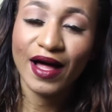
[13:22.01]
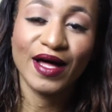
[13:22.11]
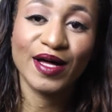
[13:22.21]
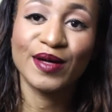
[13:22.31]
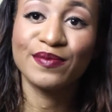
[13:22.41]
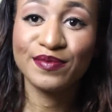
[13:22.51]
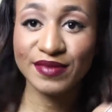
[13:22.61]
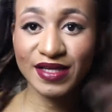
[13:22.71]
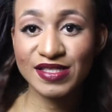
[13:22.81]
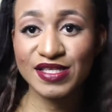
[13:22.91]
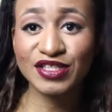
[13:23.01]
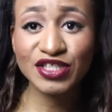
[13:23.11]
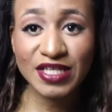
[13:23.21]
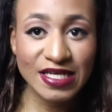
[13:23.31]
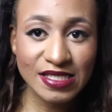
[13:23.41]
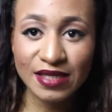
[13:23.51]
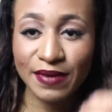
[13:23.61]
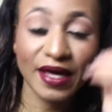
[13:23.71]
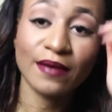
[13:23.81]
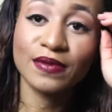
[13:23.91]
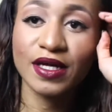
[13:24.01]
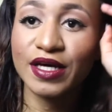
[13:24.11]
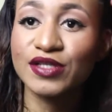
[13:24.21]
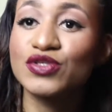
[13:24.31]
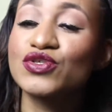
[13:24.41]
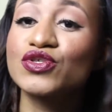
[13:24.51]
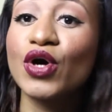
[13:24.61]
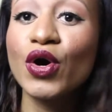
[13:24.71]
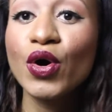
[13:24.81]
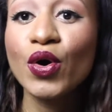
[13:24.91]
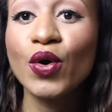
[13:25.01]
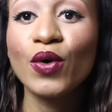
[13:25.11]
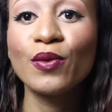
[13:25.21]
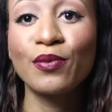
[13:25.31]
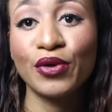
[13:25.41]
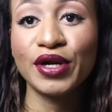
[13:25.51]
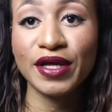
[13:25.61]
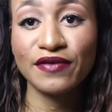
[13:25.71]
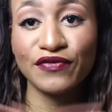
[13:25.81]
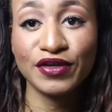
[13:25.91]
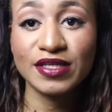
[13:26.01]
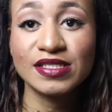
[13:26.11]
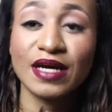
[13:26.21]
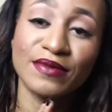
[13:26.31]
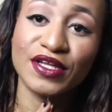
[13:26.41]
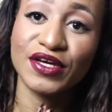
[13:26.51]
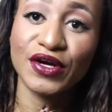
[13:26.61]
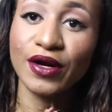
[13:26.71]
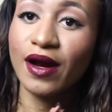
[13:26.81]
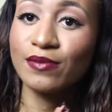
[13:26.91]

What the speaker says: It's such an easy makeup look. It's so pretty for this time of the year.